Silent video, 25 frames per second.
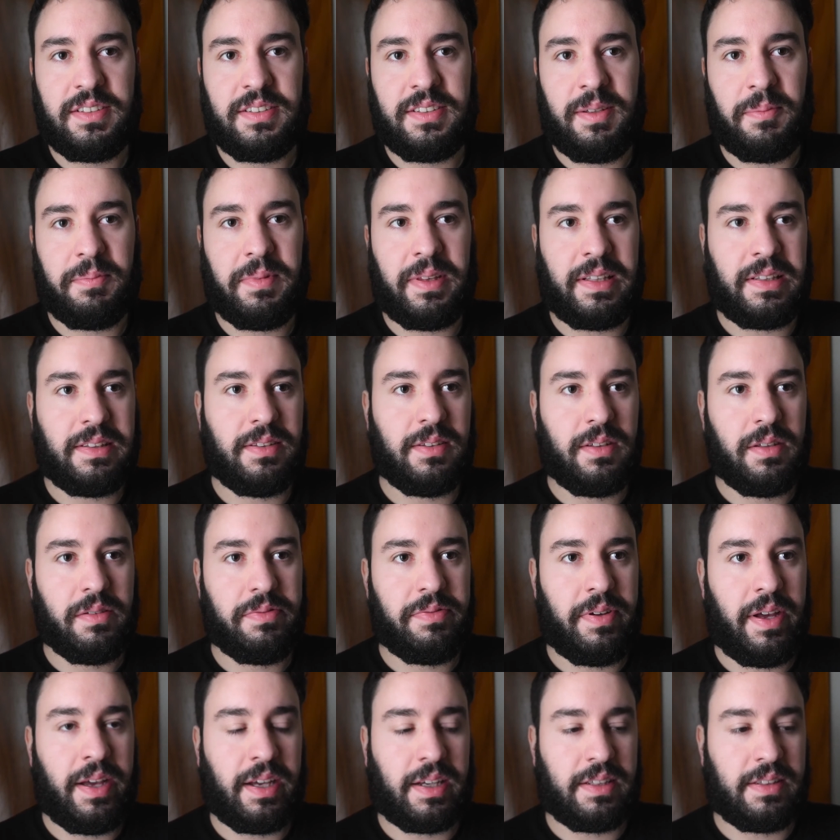something to the
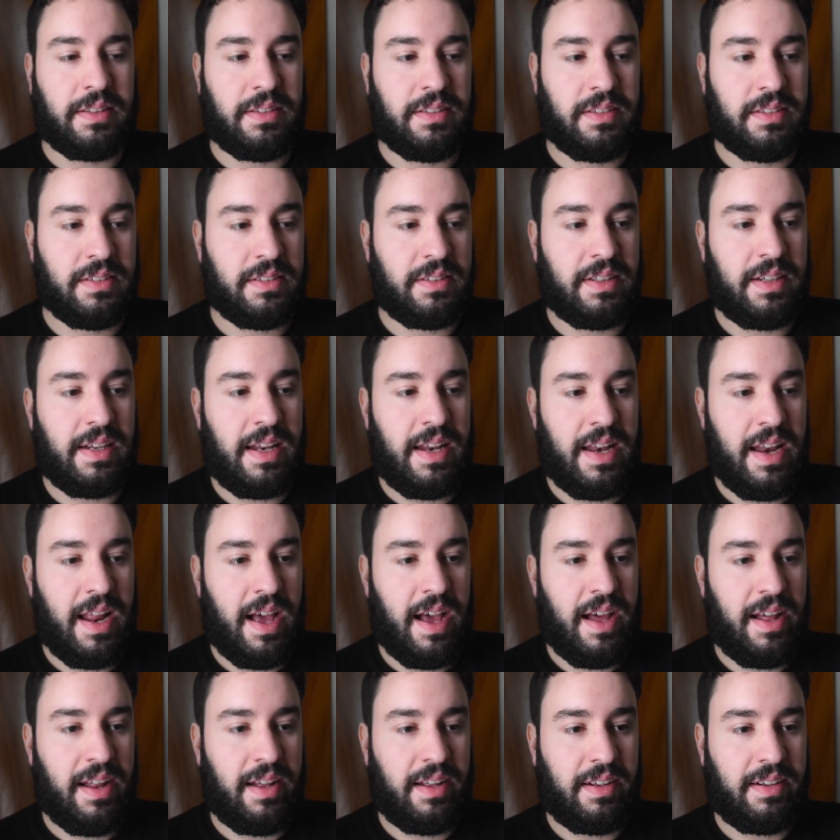effect that
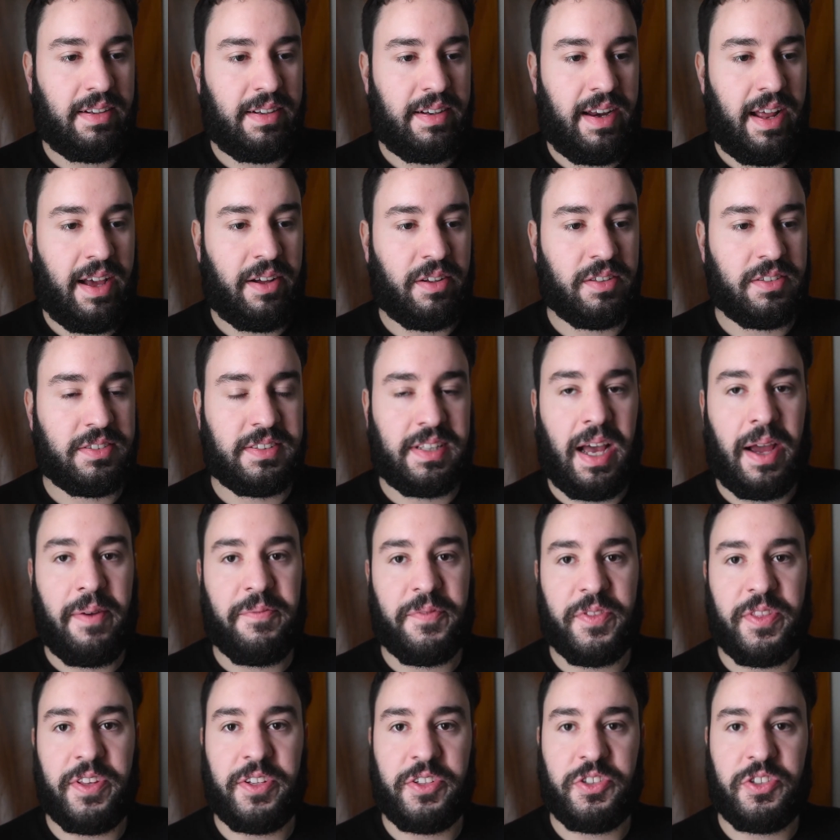now it's time
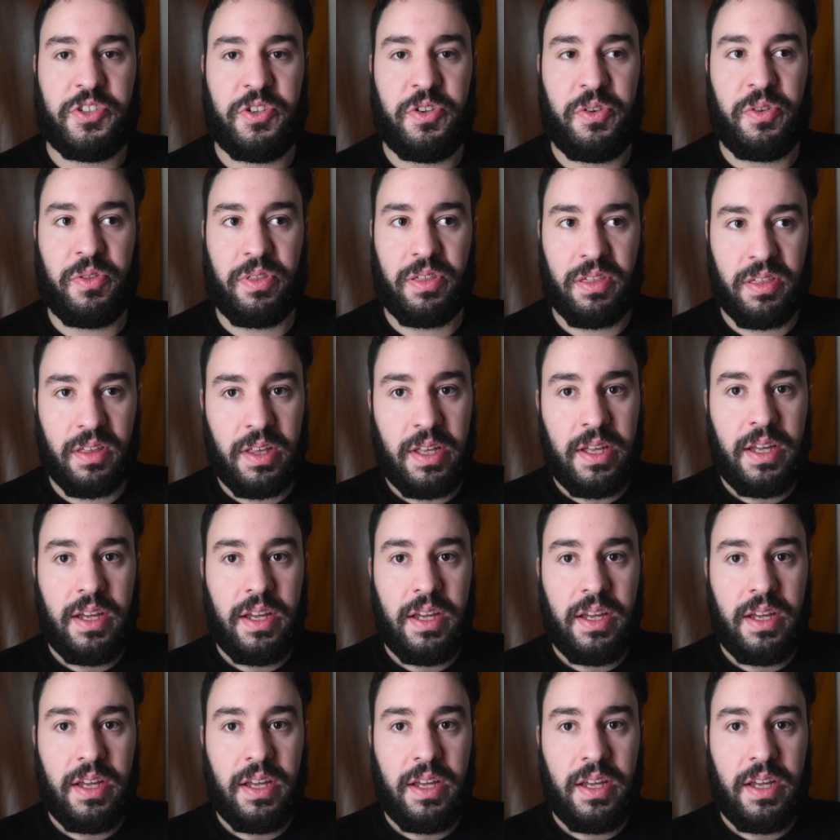for the truth,